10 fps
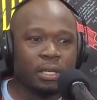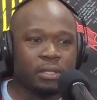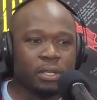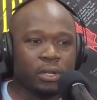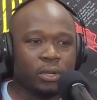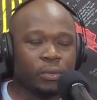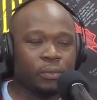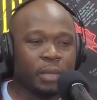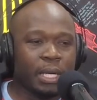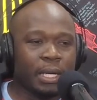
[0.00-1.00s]
So
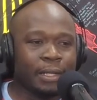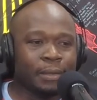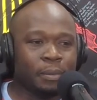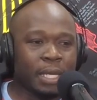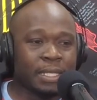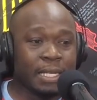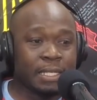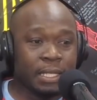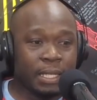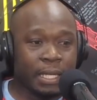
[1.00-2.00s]
as I
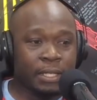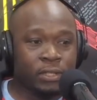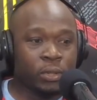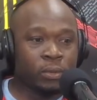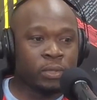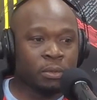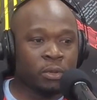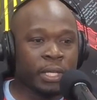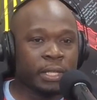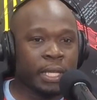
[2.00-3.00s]
see that he's doing some
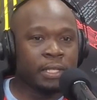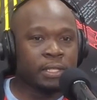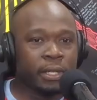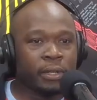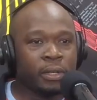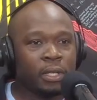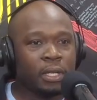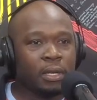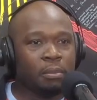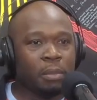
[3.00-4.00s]
great things there,
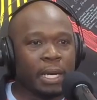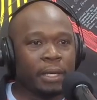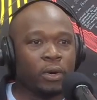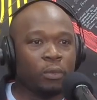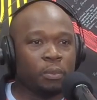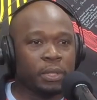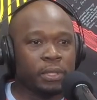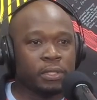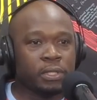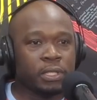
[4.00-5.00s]
my hope
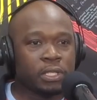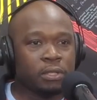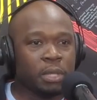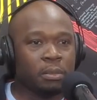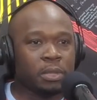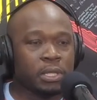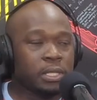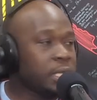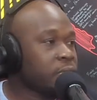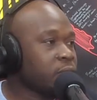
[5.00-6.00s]
is just to be able to
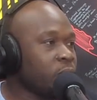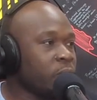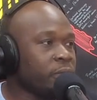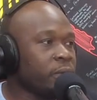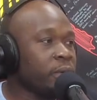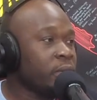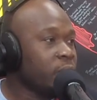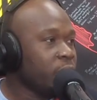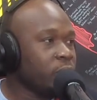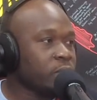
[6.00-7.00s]
assist in whatever
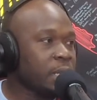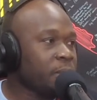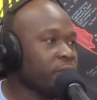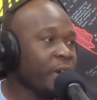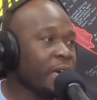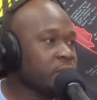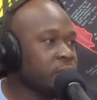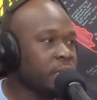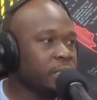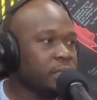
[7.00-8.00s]
shape or fashion
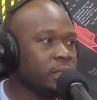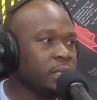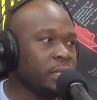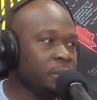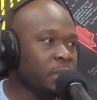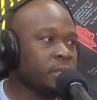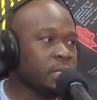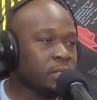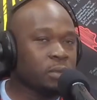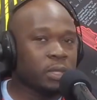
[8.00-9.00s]
that they need me to
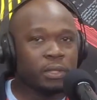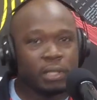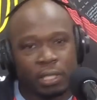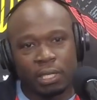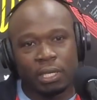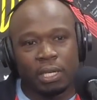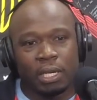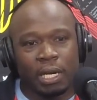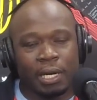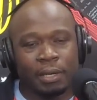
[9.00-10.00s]
assist with.
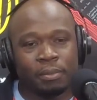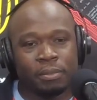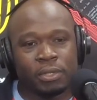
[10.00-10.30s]
I've